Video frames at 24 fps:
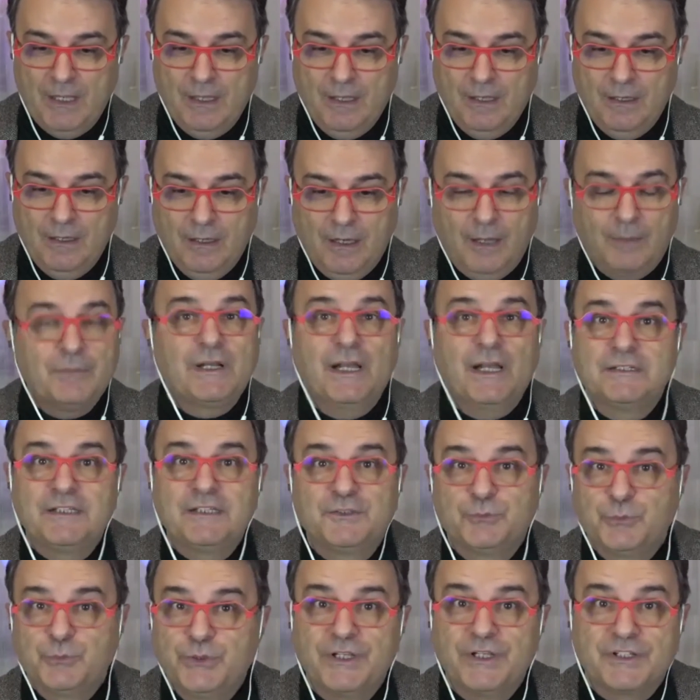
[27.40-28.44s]
I'm glad
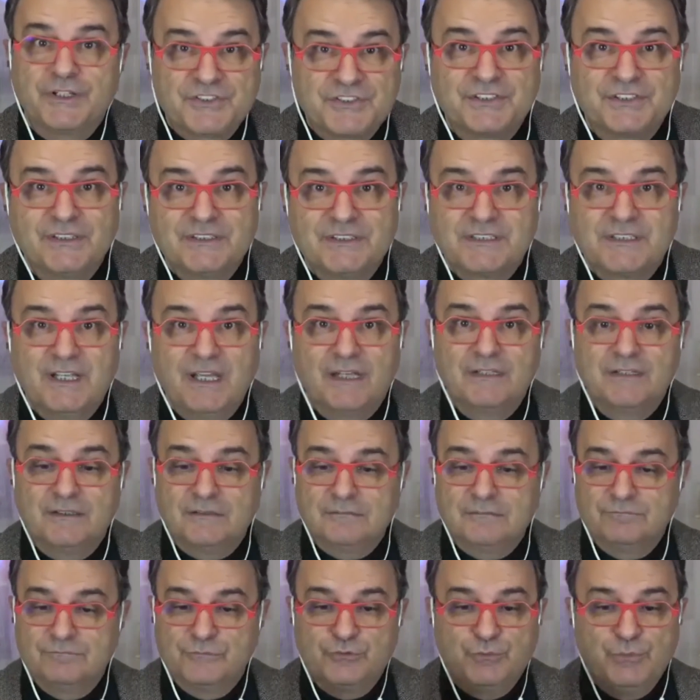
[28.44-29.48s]
that we are still
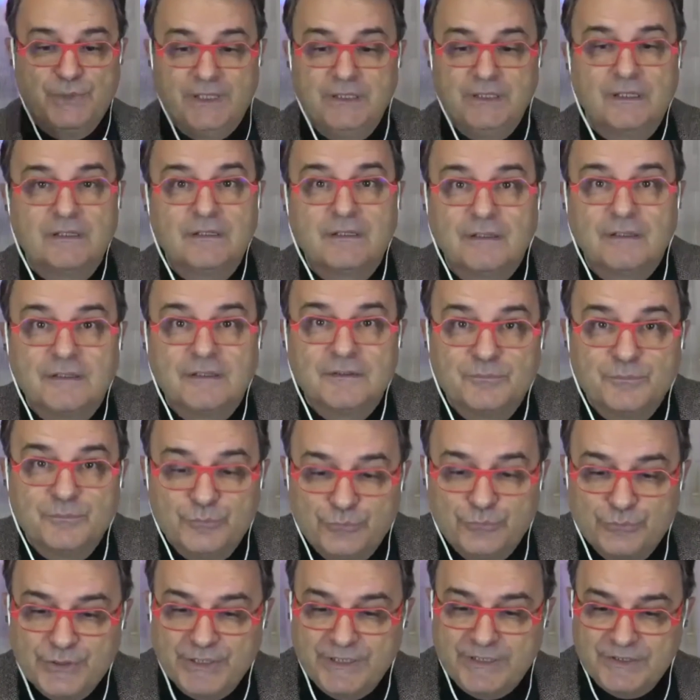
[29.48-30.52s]
together, Romanian and
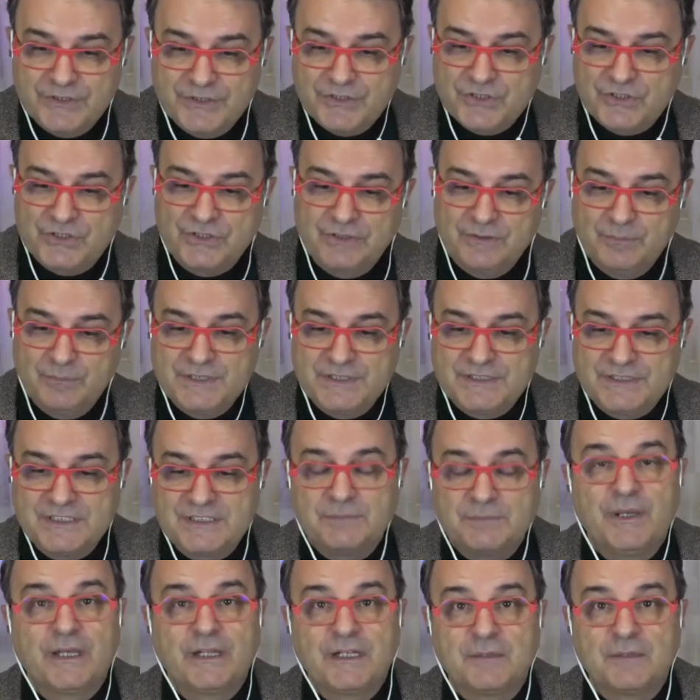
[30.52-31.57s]
British
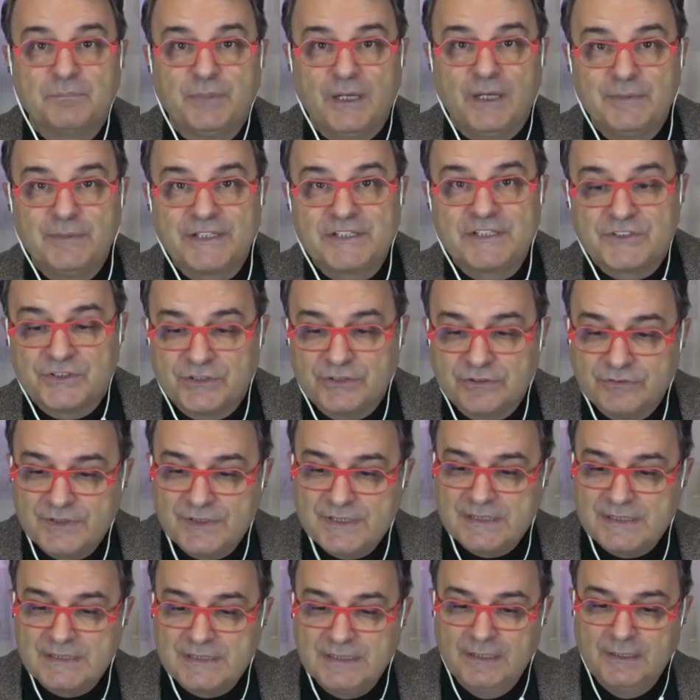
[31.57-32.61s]
businessmen and public
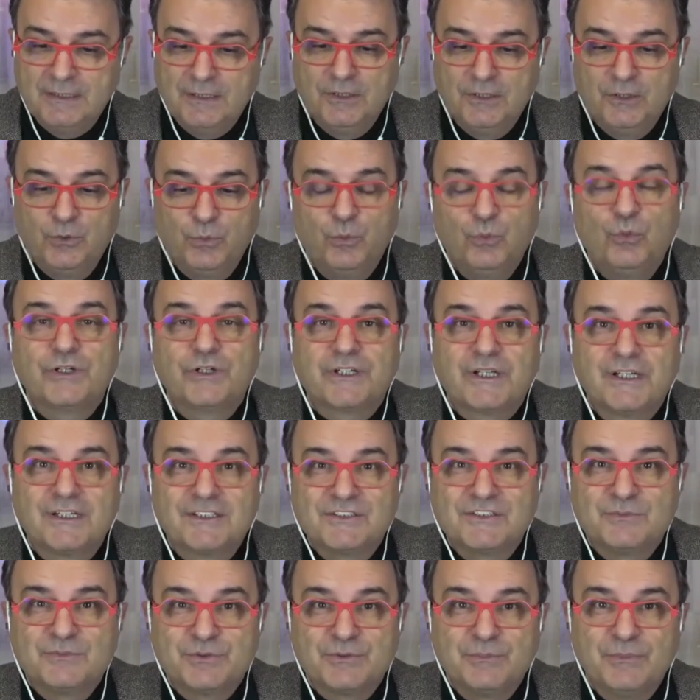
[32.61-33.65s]
servants, working
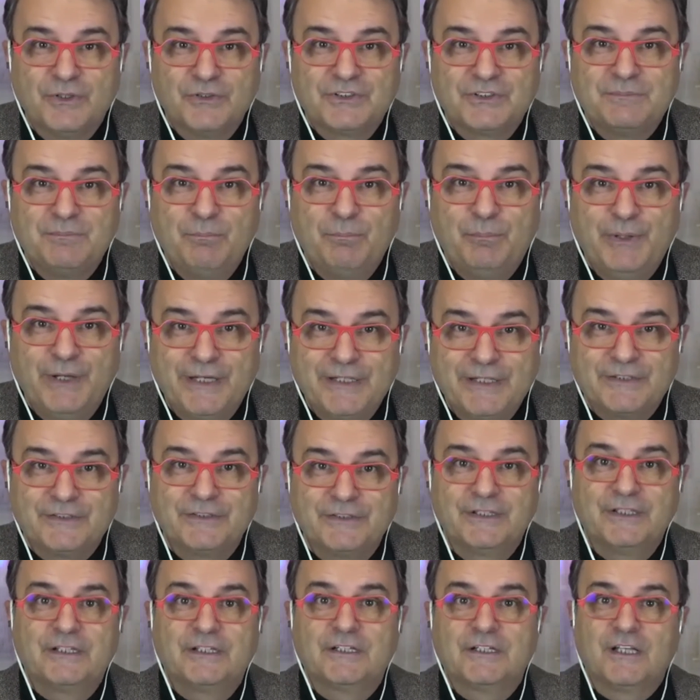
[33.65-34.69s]
to promote
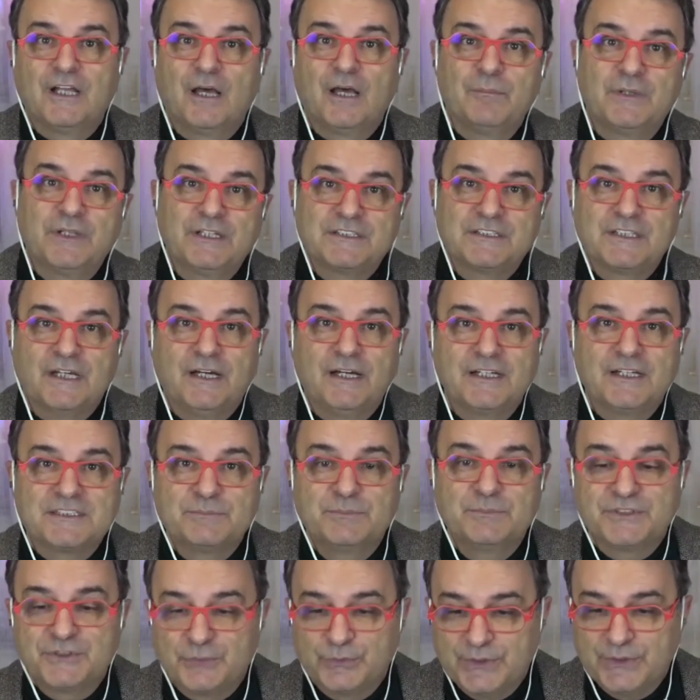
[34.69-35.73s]
better economic ties
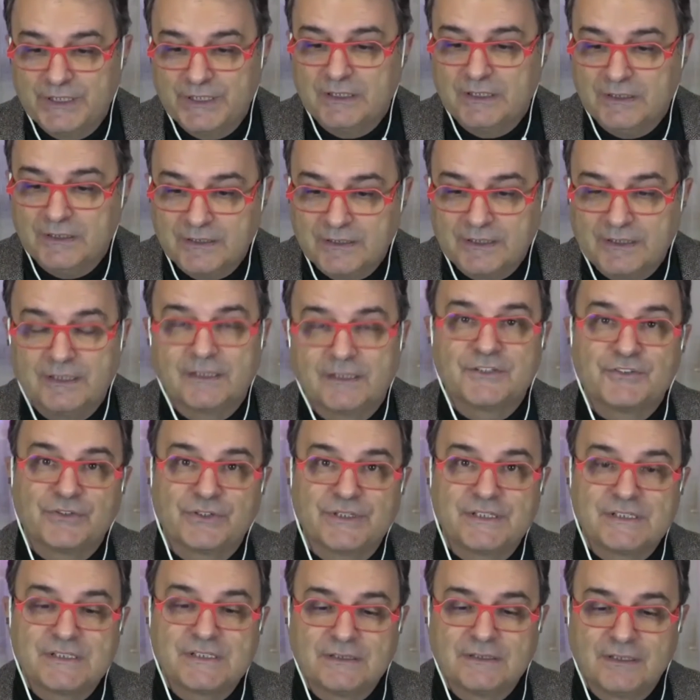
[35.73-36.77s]
between our countries.